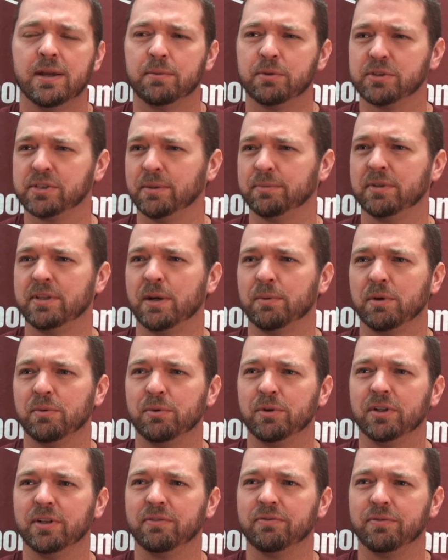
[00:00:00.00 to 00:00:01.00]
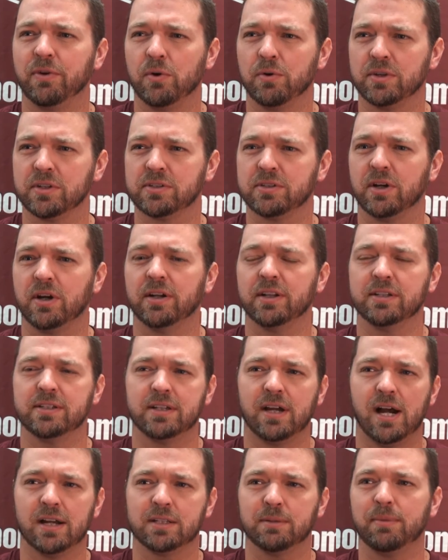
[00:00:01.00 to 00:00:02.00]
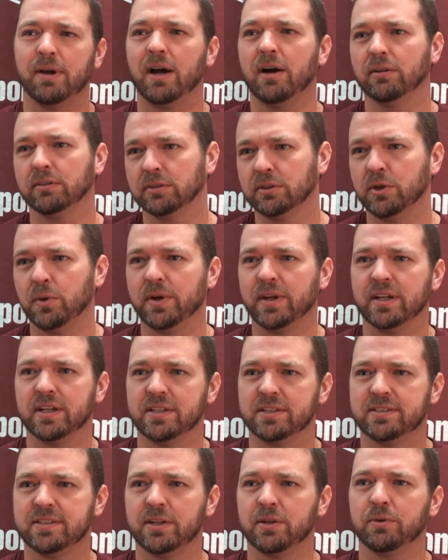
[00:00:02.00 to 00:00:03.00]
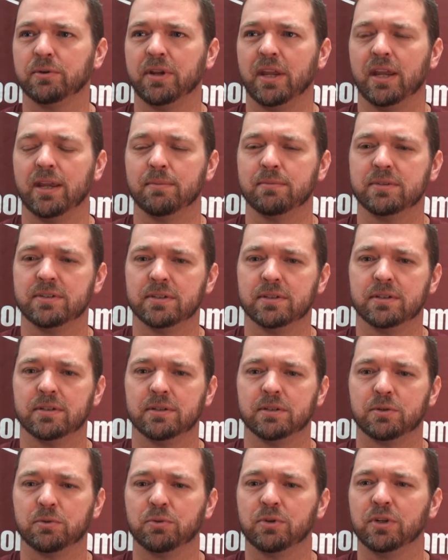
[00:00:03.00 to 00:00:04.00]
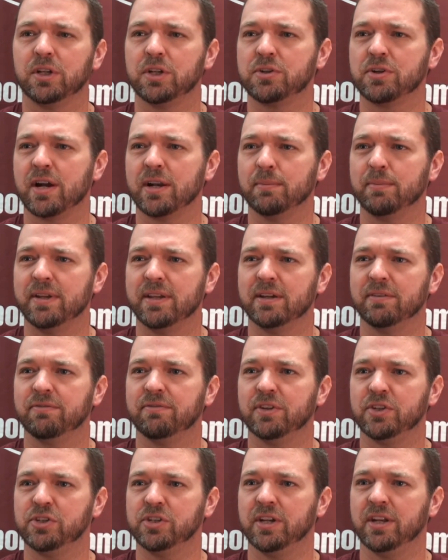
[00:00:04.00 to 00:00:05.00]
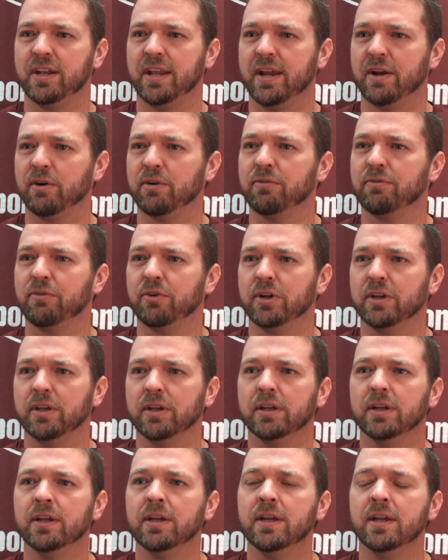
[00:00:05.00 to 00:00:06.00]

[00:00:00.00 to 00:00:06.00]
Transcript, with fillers: was something that we really focused on and talked about going into the Citadel game to, to really try to be efficient and error-free.